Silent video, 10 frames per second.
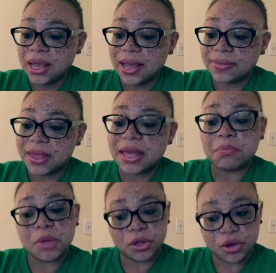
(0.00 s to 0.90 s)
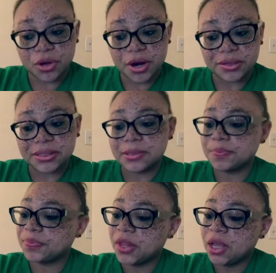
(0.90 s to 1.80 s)
And then mail your cards.
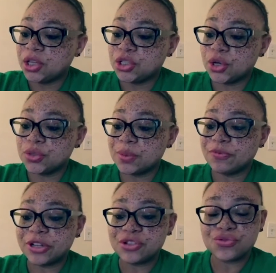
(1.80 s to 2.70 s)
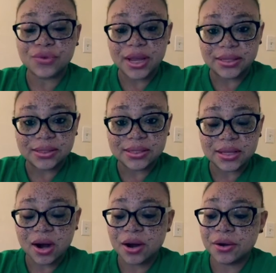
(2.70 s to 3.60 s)
So some fun trends
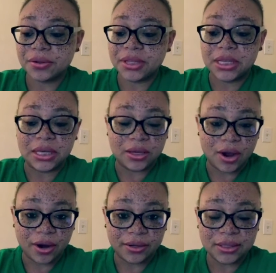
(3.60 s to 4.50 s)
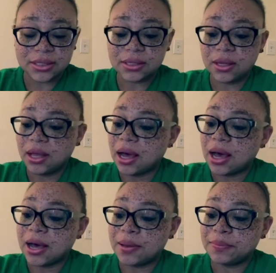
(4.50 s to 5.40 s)
are the e-cards.
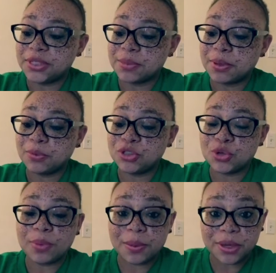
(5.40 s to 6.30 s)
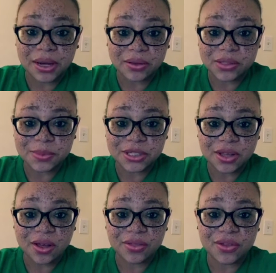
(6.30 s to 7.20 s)
Some people do baby announcements
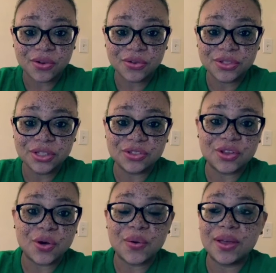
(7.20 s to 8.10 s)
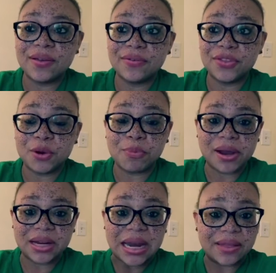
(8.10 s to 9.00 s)
on those. So if they're
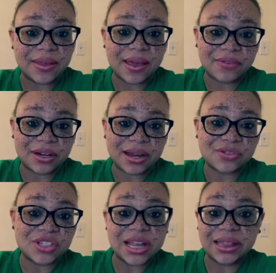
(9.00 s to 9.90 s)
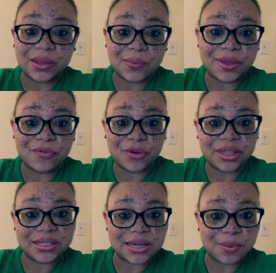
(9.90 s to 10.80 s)
pregnant and they haven't announced yet, they wait for
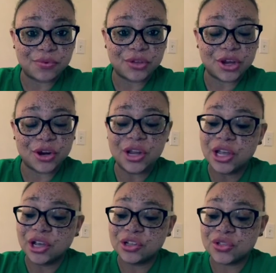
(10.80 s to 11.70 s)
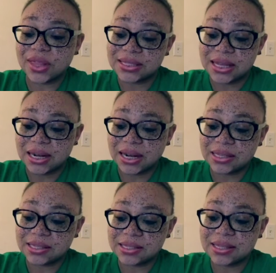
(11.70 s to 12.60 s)
this time of year. So that's kind of
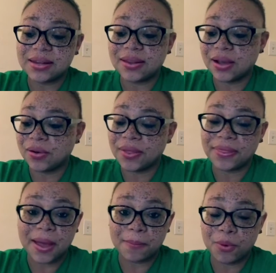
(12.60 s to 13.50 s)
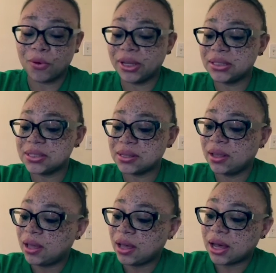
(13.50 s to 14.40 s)
nice to send out at that point.
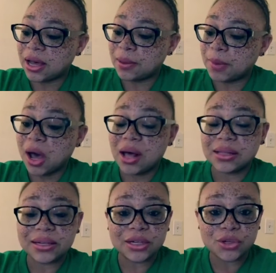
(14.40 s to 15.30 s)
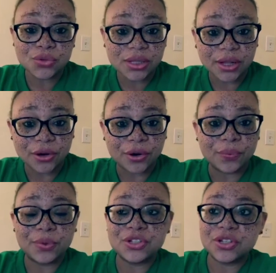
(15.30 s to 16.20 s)
A holiday newsletter,
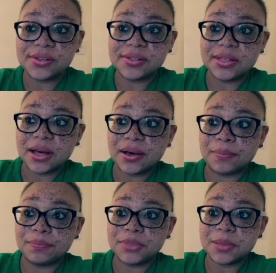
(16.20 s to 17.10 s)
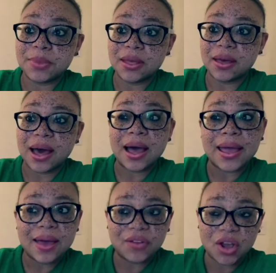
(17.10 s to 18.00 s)
which is something, I
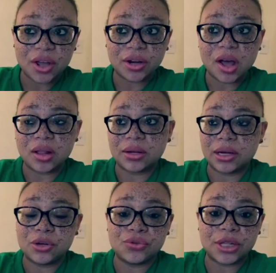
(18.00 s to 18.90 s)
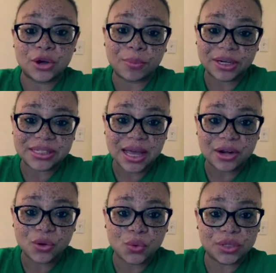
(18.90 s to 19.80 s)
haven't gotten a holiday newsletter, but it's kind
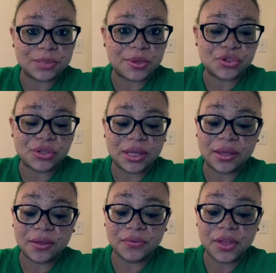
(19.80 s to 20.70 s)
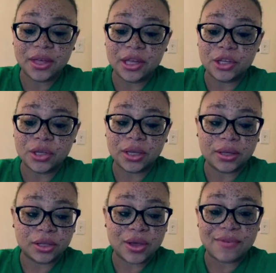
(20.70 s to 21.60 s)
of cool, especially if
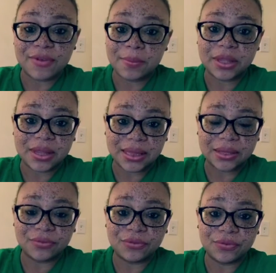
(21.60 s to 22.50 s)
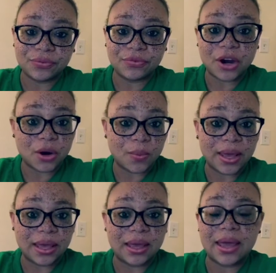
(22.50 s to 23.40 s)
you have family that live far
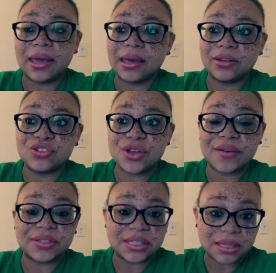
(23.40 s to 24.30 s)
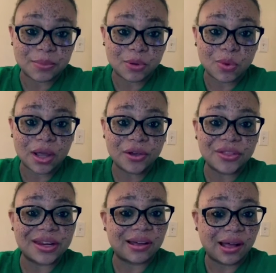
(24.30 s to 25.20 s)
away and you haven't seen them in a while.
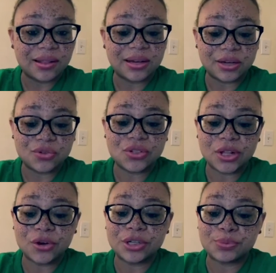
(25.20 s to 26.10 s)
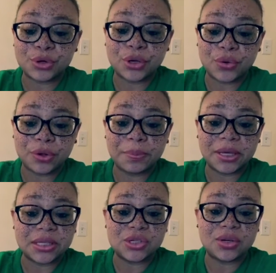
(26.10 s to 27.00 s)
Then a holiday newsletter is pretty cool
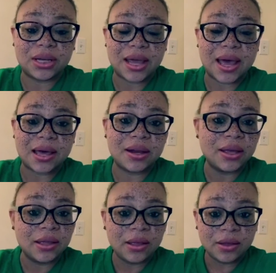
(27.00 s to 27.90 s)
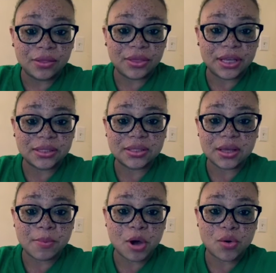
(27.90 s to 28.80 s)
because you can add things
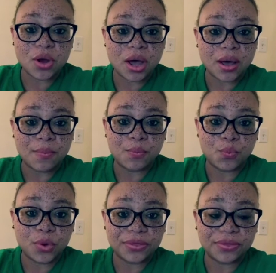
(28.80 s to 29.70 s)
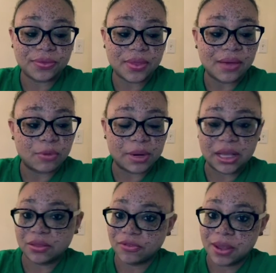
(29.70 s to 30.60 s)
about what everybody
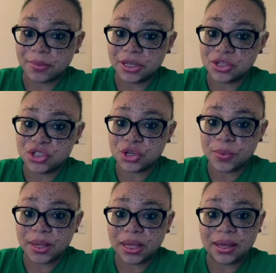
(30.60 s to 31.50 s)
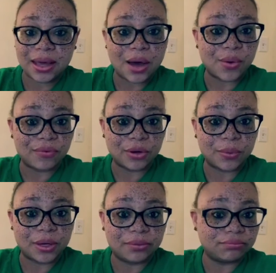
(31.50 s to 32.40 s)
in the family is doing, how
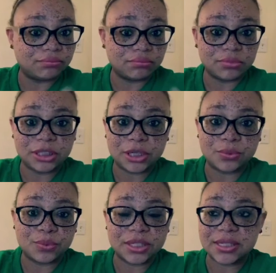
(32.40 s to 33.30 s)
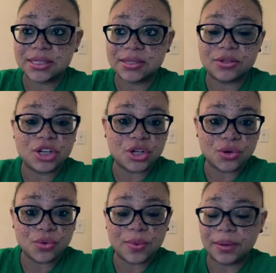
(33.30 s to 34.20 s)
everyone, what's
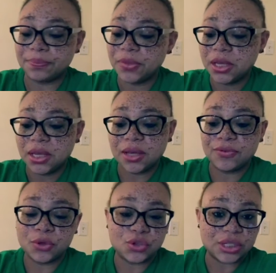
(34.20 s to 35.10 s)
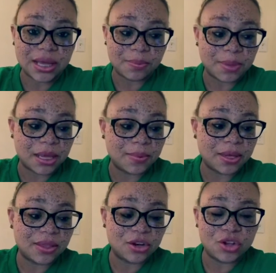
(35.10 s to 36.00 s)
new, and if you just had a
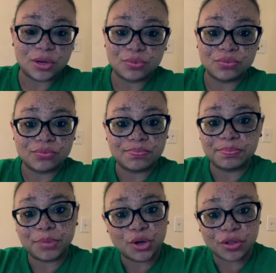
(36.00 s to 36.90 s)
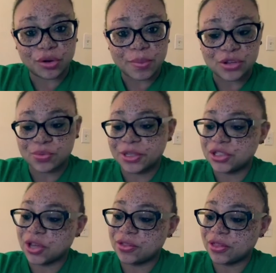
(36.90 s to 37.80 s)
baby, then you can put all their
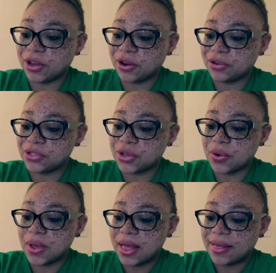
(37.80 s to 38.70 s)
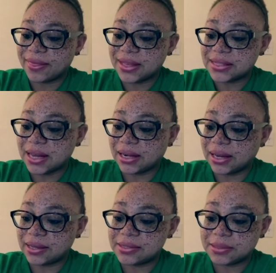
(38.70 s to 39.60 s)
measurements on there. So that's kind of
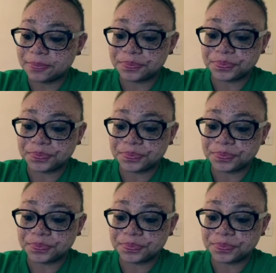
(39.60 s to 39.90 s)
nice.